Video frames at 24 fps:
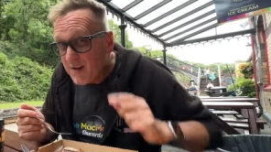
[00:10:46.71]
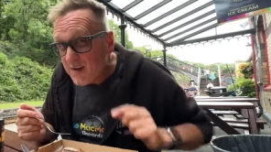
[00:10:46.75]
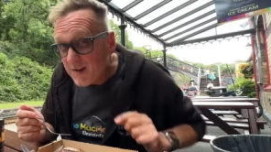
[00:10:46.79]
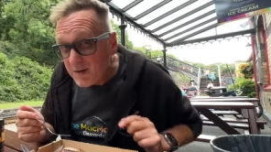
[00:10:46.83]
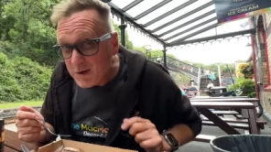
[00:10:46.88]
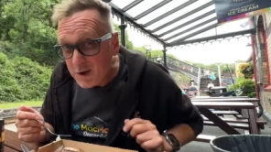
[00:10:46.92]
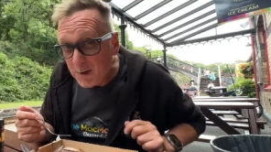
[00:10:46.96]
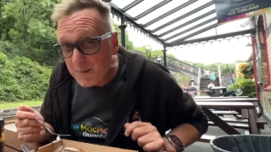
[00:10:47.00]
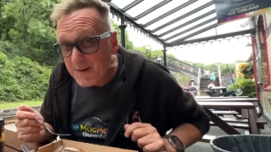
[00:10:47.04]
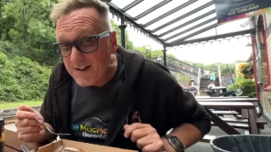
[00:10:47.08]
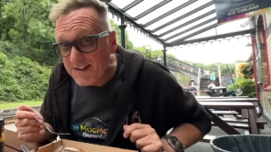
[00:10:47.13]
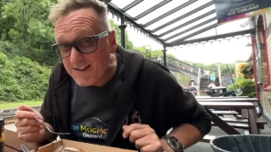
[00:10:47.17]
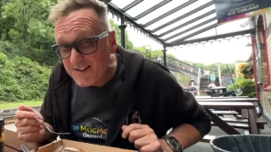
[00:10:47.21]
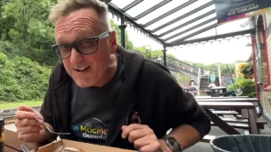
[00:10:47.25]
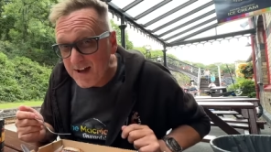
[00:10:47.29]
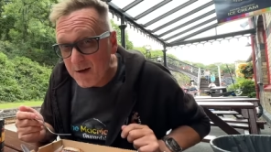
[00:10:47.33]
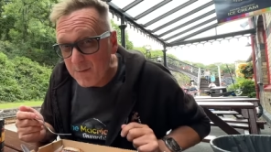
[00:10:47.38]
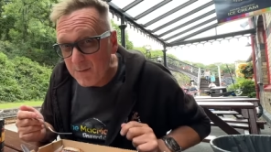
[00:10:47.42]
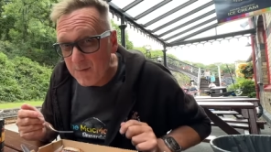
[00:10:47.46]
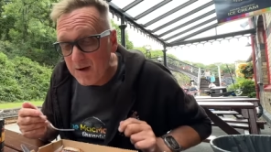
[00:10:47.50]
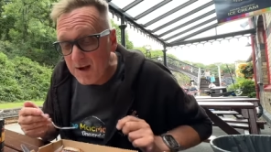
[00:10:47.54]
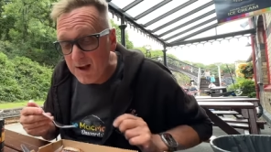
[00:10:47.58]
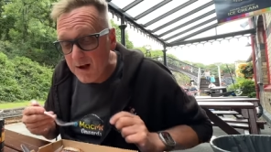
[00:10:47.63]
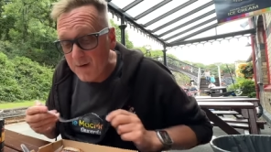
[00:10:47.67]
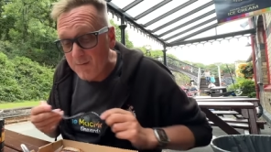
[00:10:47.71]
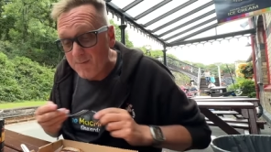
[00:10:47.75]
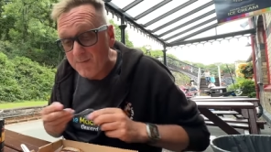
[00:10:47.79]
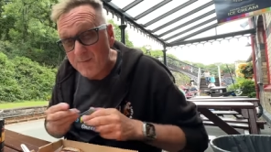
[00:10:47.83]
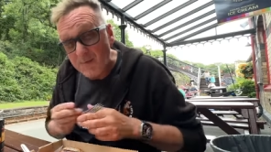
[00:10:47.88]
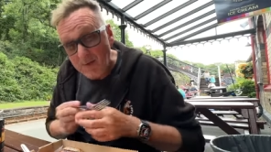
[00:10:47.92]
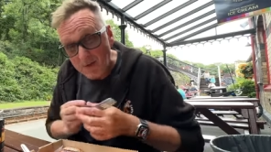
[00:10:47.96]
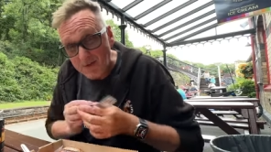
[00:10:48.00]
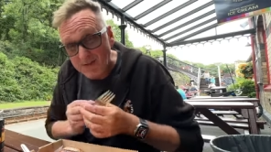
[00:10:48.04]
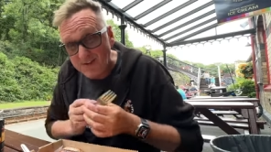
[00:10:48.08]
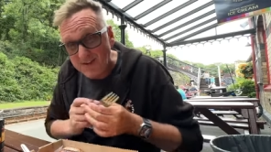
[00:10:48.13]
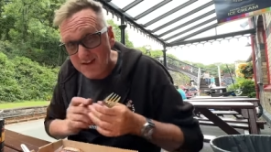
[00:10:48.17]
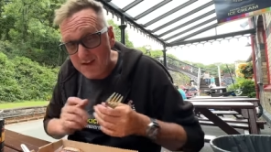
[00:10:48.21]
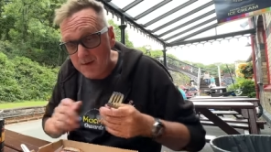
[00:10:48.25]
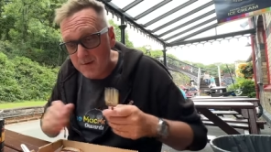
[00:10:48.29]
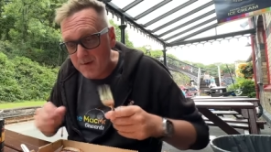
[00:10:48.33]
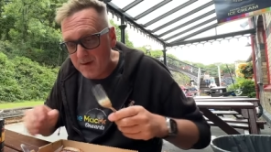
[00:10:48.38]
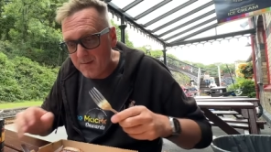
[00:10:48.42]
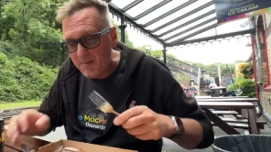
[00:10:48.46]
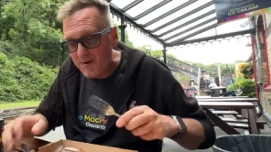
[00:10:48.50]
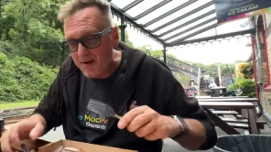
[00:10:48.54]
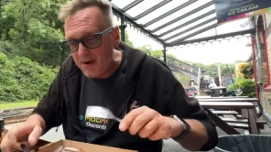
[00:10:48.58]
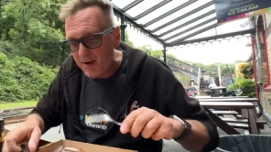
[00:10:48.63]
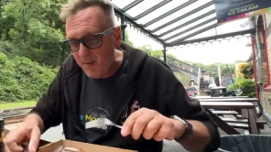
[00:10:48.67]
Comments down below. I'll see you in
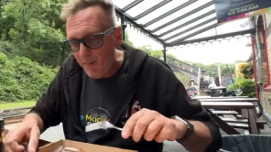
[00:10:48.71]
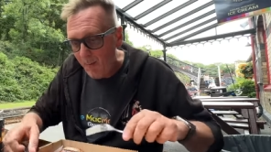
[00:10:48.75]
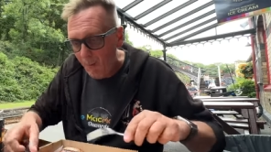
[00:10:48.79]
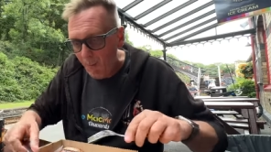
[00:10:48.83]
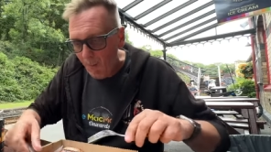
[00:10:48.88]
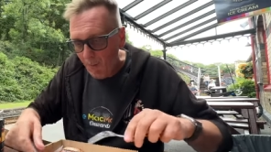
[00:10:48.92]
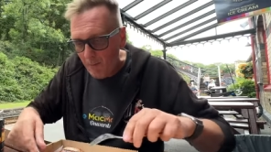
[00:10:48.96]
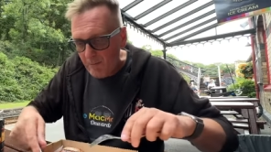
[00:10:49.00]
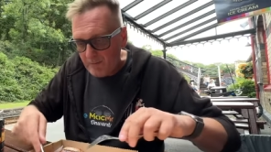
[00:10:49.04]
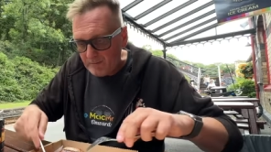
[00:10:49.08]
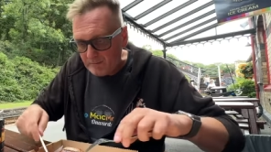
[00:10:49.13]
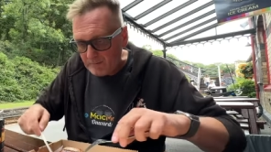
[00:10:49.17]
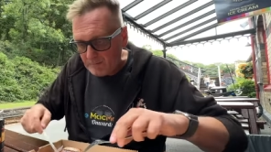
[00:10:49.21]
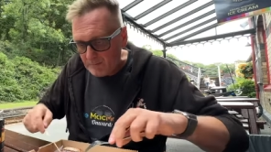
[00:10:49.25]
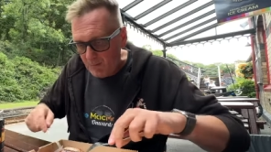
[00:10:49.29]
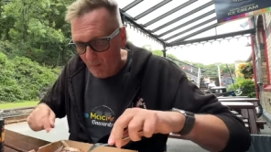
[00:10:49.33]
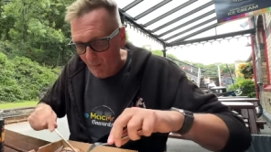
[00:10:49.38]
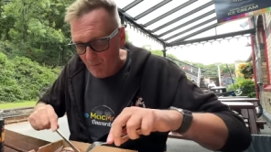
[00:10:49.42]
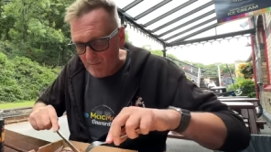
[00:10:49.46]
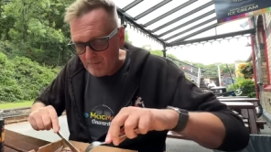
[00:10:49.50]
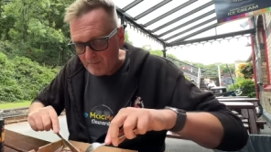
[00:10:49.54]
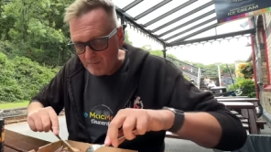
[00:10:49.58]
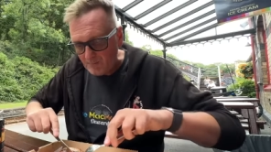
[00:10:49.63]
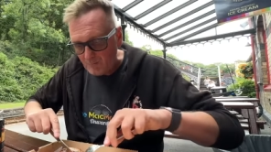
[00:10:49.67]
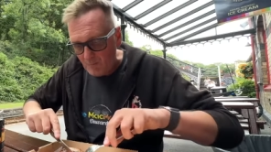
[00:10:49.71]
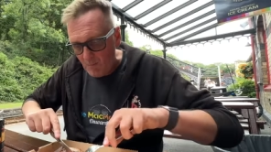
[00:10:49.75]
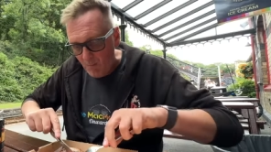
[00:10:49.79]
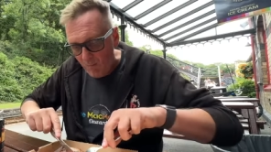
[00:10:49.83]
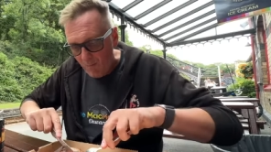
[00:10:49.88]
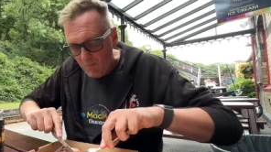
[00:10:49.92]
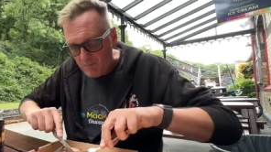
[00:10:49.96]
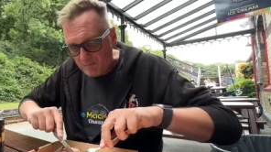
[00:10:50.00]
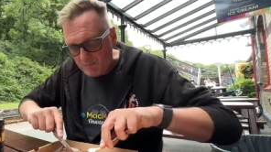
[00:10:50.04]
a minute.